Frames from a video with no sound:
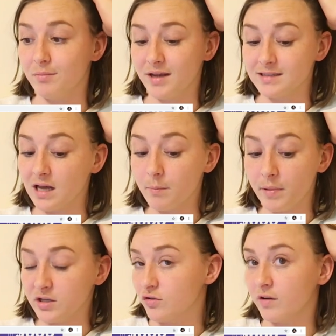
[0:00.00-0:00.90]
because I'm
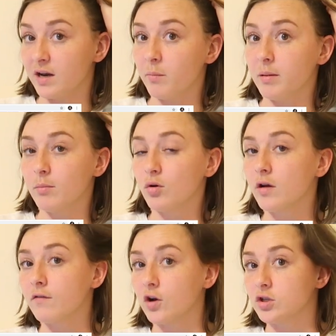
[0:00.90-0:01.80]
petrified of being pulled
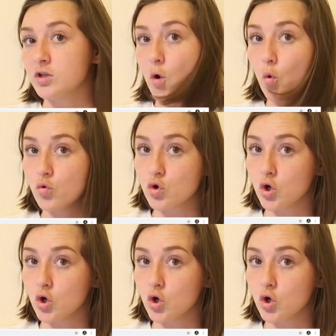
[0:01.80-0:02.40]
over. So